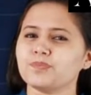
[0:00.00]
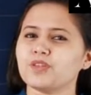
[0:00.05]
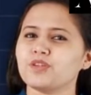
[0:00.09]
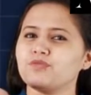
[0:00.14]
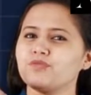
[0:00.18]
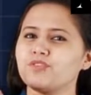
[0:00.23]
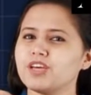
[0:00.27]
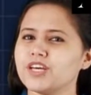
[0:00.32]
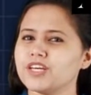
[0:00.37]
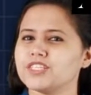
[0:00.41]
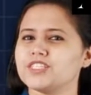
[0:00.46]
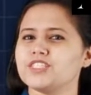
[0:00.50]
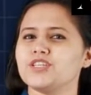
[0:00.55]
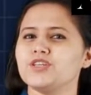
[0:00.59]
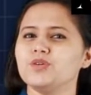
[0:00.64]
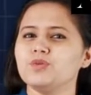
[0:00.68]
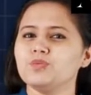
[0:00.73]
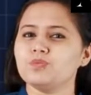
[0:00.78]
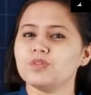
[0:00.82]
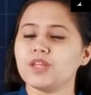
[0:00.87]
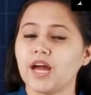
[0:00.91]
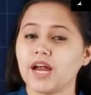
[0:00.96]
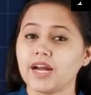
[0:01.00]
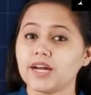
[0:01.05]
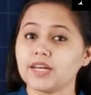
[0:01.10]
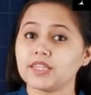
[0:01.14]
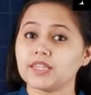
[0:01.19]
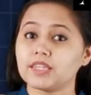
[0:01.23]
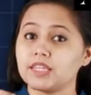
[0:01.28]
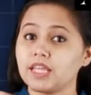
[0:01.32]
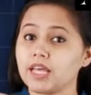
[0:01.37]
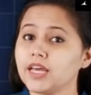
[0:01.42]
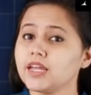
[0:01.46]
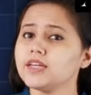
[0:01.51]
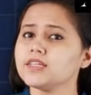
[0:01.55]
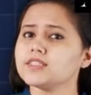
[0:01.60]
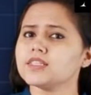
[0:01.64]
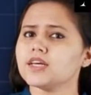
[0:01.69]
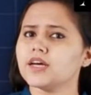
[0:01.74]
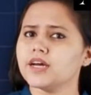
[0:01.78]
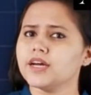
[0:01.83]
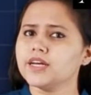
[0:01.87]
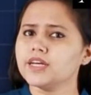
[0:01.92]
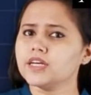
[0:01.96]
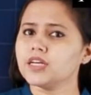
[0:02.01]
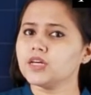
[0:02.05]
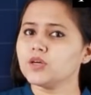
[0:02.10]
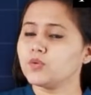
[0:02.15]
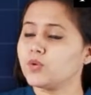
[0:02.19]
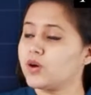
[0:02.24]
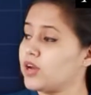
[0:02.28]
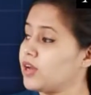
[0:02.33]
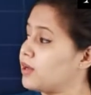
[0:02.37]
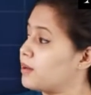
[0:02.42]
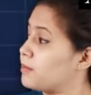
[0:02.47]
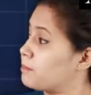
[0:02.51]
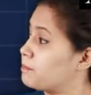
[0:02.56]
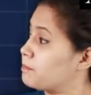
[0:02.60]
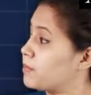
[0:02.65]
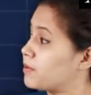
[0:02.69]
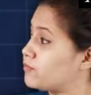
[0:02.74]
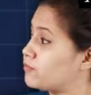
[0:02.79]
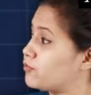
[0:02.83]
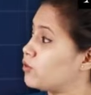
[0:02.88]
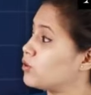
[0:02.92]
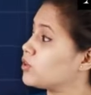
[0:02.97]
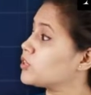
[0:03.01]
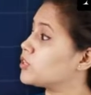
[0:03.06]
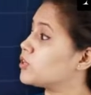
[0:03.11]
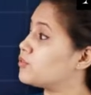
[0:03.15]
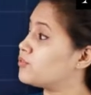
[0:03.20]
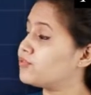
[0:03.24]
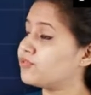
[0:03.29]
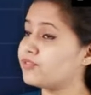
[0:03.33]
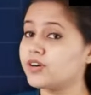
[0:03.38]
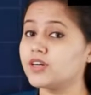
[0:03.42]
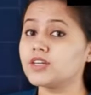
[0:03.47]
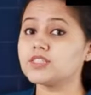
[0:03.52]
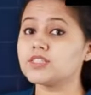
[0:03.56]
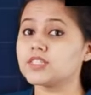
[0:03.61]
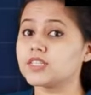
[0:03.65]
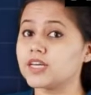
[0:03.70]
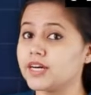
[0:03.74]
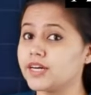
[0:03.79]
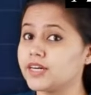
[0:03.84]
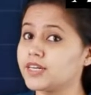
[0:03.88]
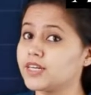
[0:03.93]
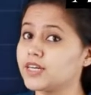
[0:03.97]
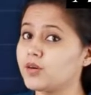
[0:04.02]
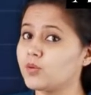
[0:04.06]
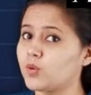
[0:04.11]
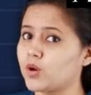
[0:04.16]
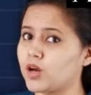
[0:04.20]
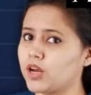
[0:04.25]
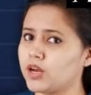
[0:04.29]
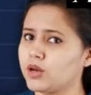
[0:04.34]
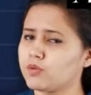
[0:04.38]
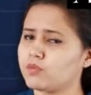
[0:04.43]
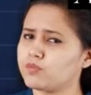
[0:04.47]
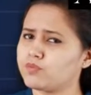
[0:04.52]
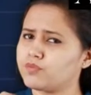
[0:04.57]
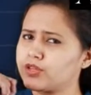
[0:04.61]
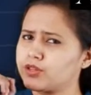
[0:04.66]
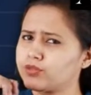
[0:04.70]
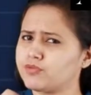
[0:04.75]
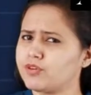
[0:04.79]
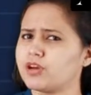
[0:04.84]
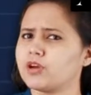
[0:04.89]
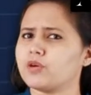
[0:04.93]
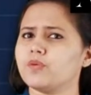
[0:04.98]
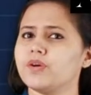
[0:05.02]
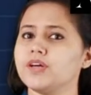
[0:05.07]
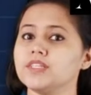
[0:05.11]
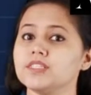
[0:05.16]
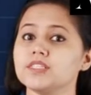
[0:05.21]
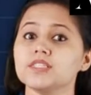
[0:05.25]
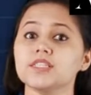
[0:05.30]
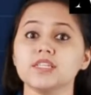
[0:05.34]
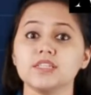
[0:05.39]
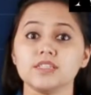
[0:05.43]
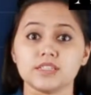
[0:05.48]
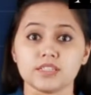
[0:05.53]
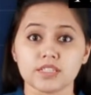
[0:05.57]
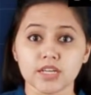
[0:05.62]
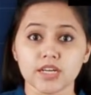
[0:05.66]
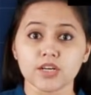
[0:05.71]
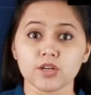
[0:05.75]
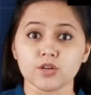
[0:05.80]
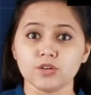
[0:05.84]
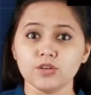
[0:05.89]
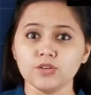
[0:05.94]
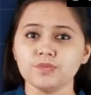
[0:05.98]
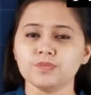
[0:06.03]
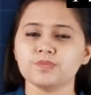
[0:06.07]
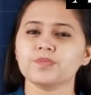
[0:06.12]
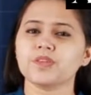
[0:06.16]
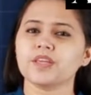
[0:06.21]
we assume that there is an interval before the first interval with frequency 0